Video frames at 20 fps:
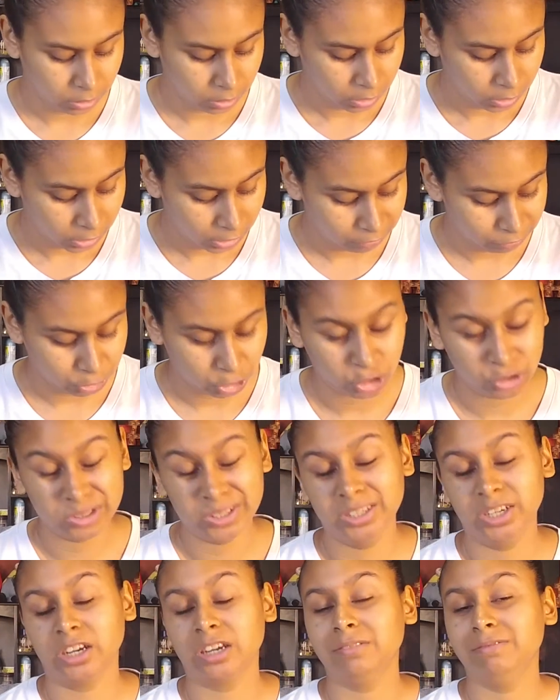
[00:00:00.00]
If you're
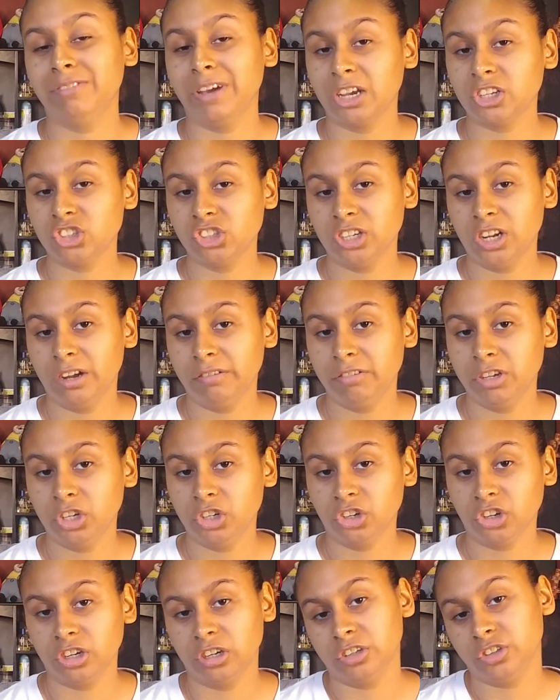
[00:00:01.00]
using a convection oven,
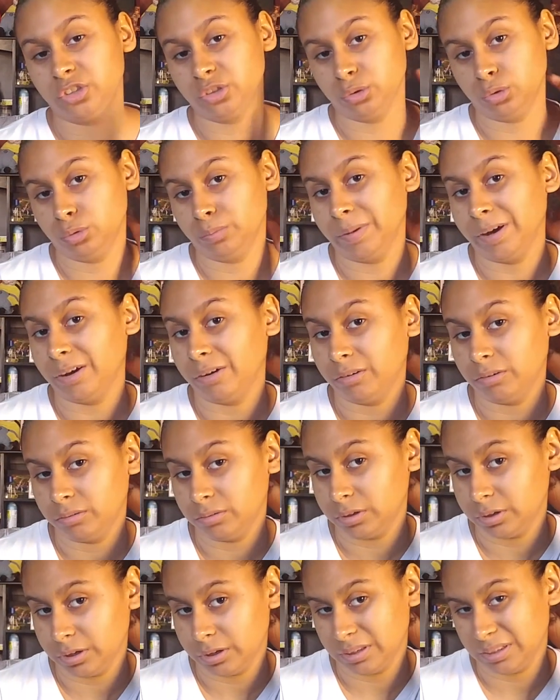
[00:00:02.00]
you're going to do
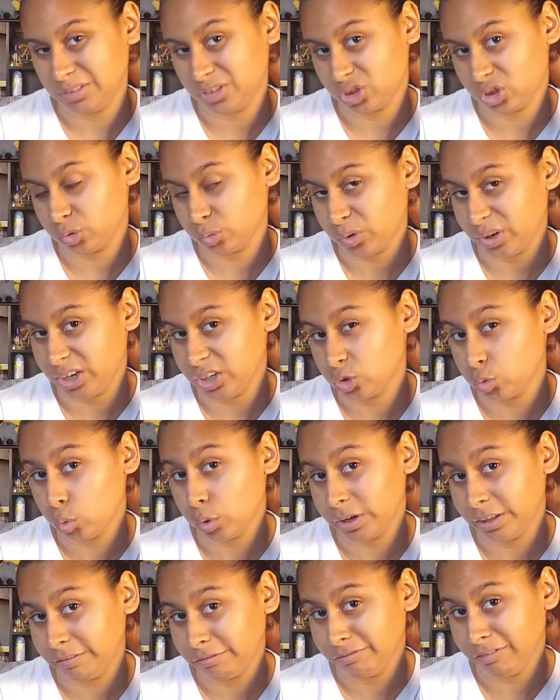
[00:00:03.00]
about
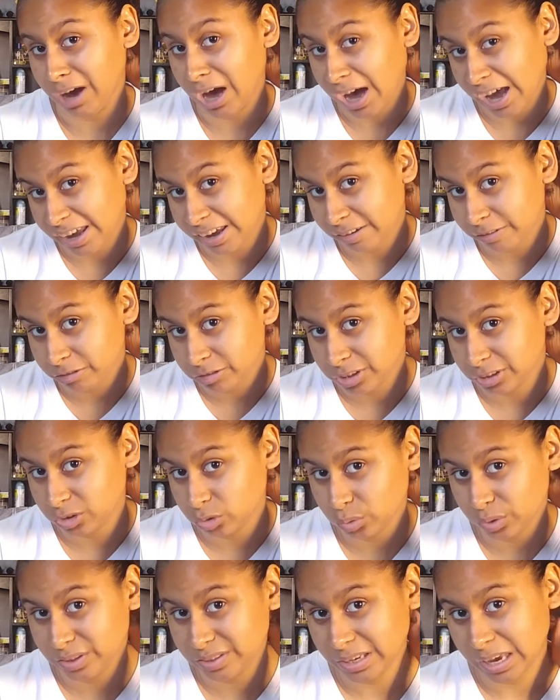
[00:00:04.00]
325 to
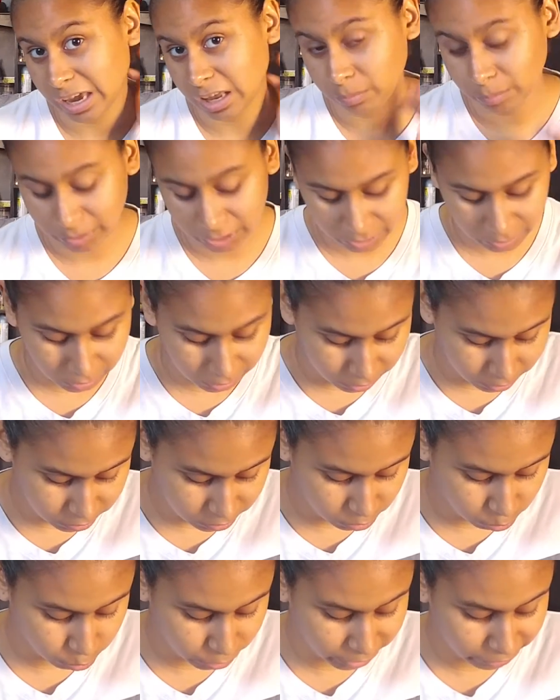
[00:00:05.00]
310 because
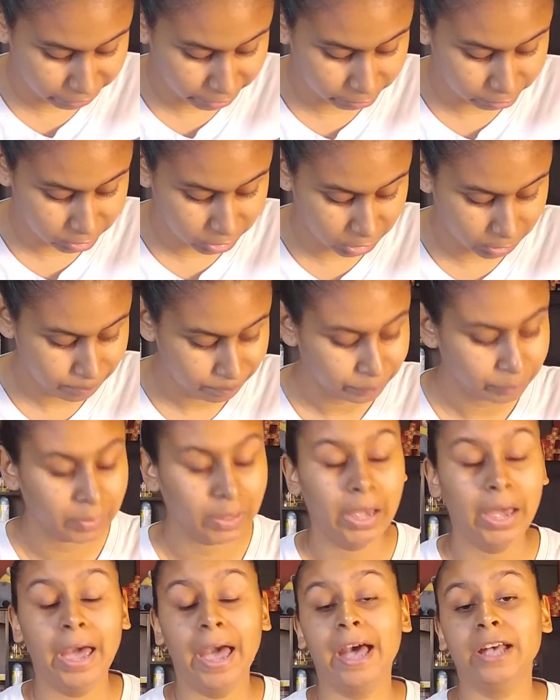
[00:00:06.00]
350,
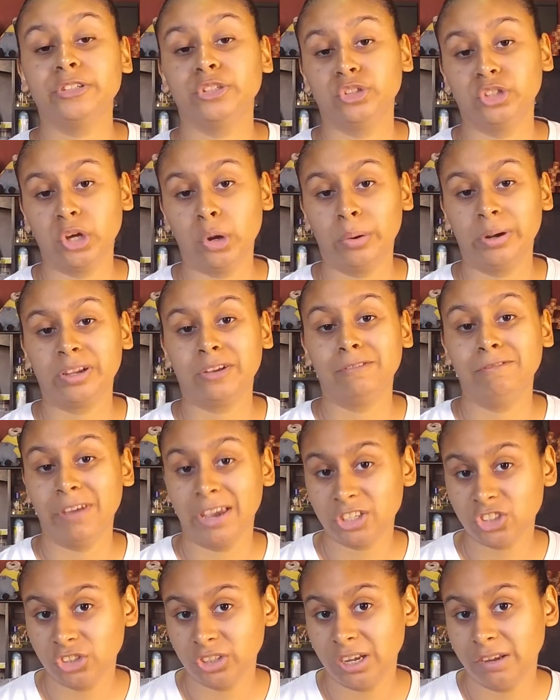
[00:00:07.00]
as you know, in a
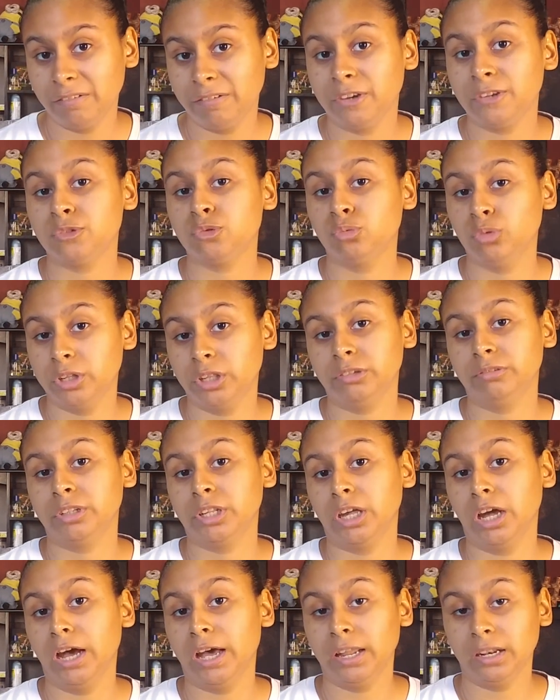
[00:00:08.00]
convection oven is really, really
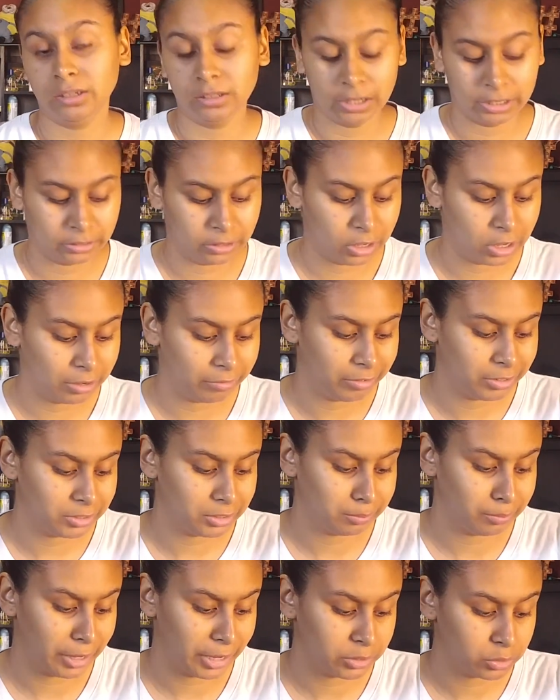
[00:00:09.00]
hot. Like the ovens
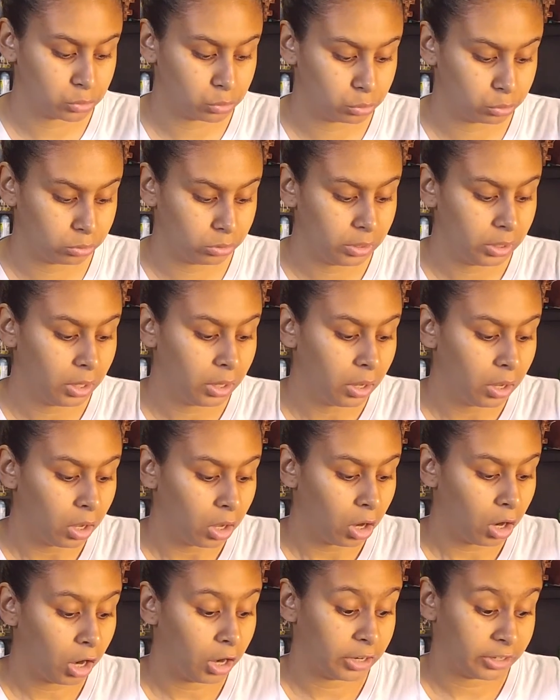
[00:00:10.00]
in my school
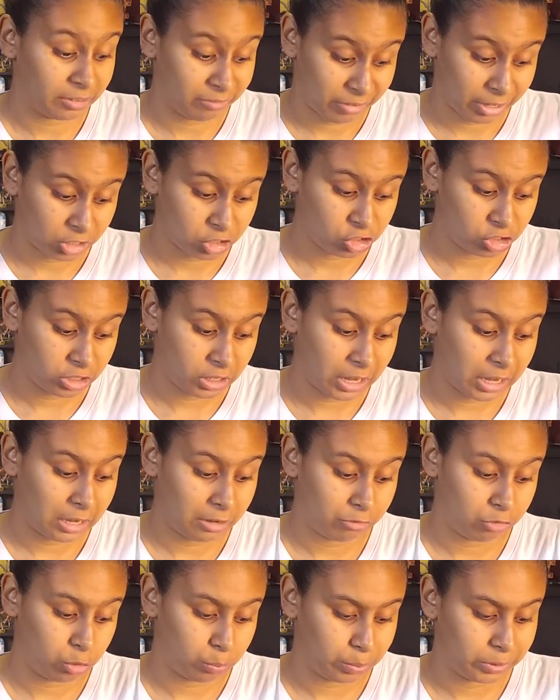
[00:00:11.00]
are convection, and
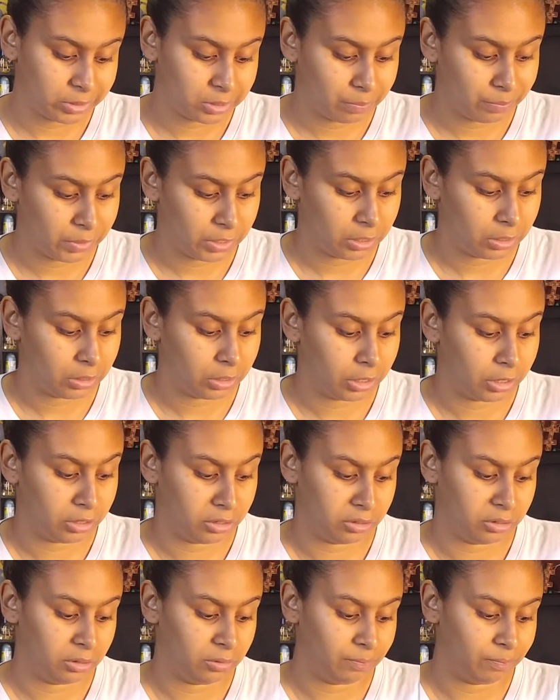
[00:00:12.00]
if you put something in
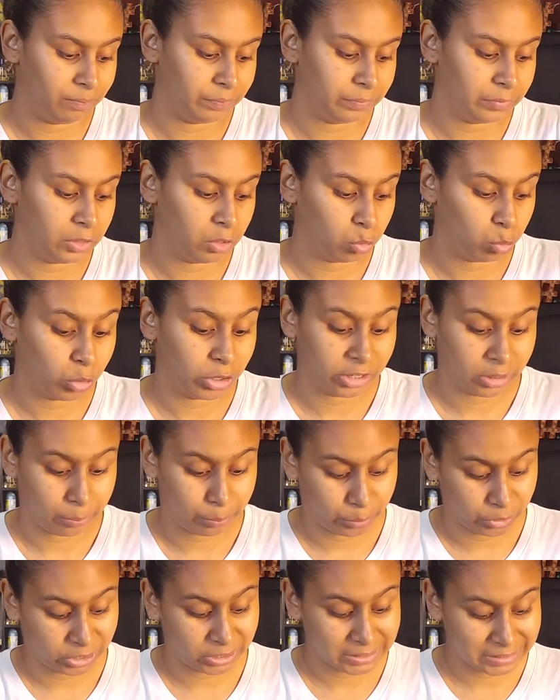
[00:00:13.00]
there where the
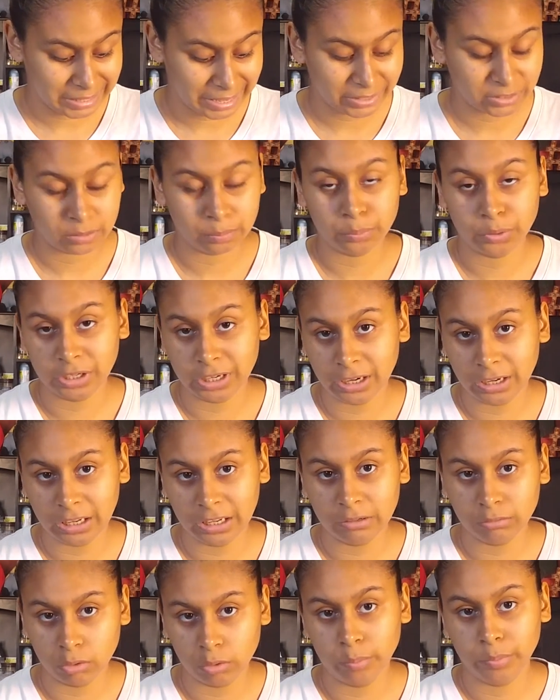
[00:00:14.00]
book says to put it,
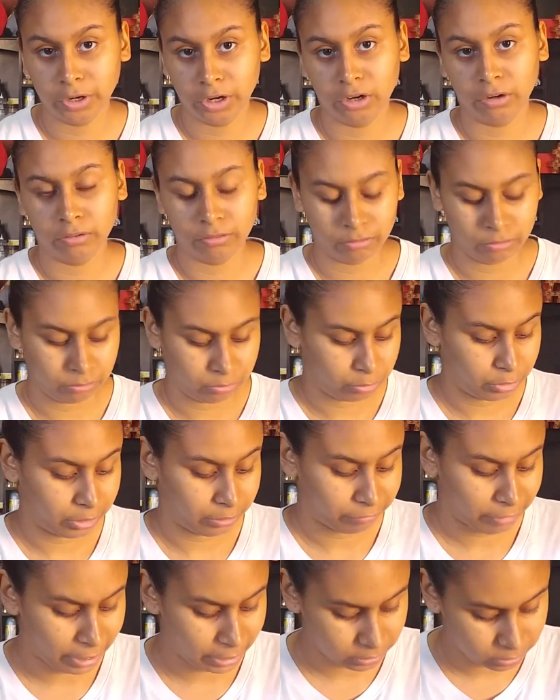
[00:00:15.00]
it will burn really
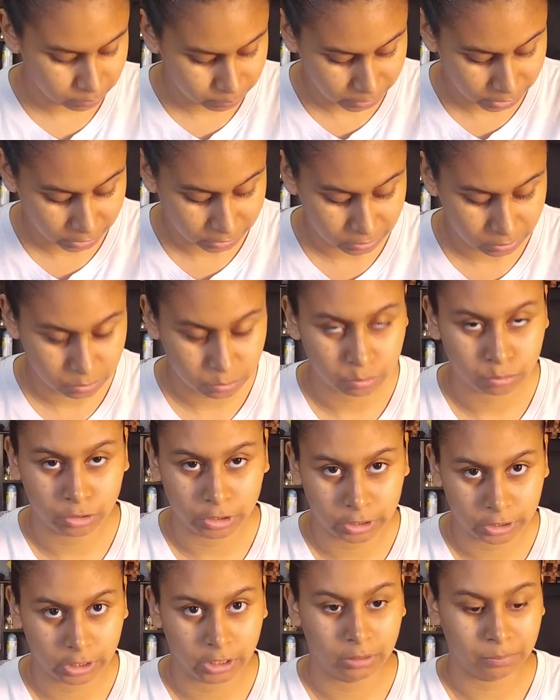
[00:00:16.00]
fast because it's
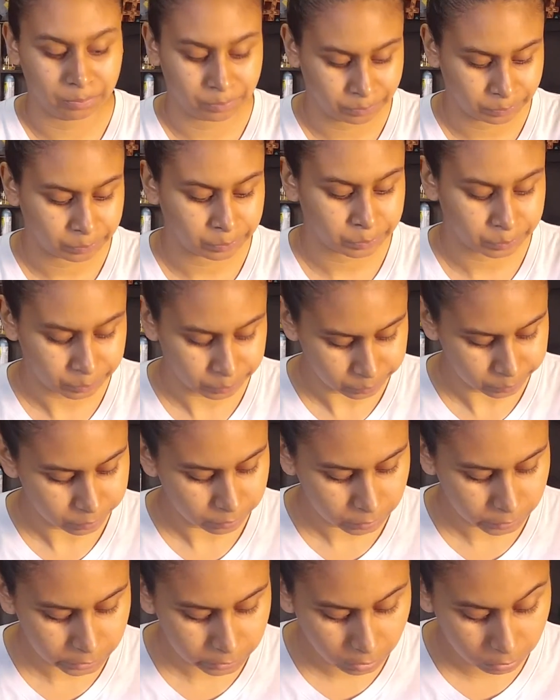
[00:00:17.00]
really,
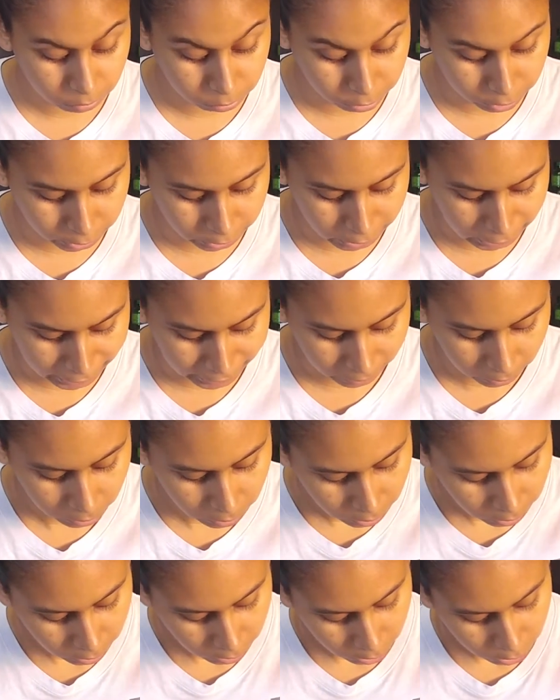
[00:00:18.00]
really high.
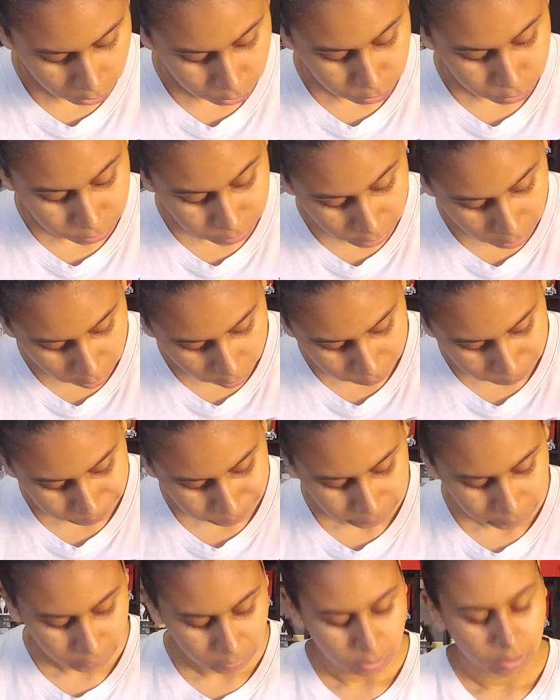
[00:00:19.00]
So
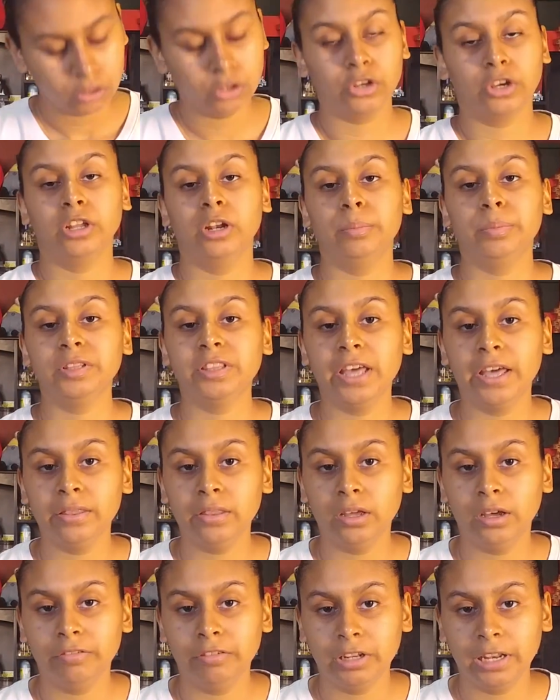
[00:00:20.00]
you're going to put that in
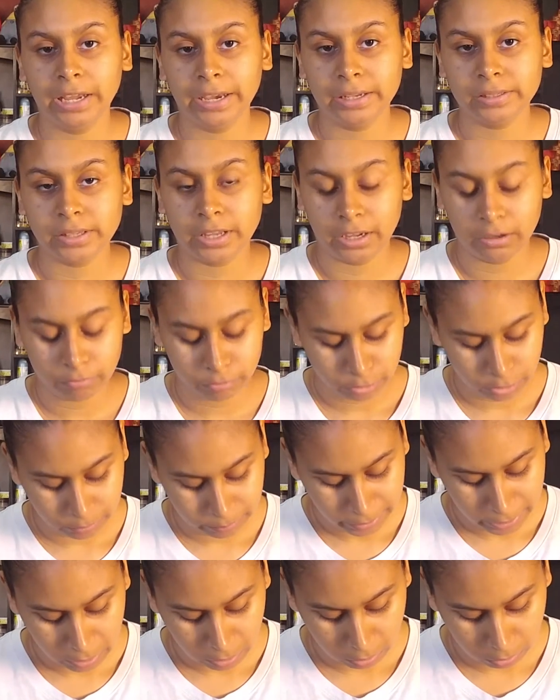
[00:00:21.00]
the oven, like I said, for
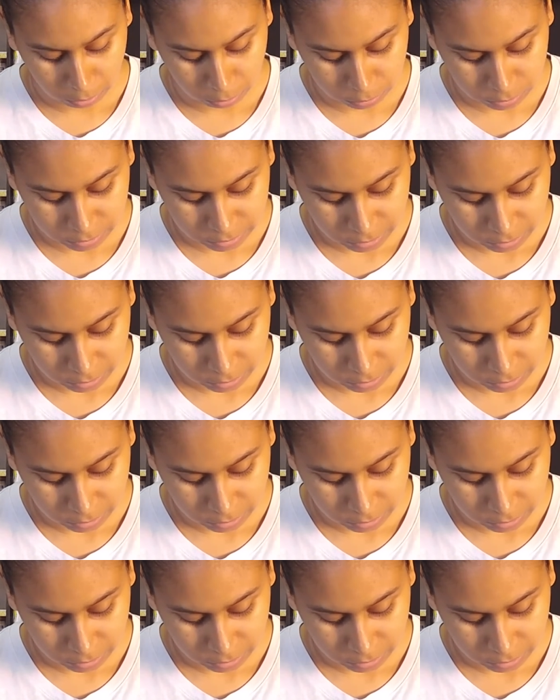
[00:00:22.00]
about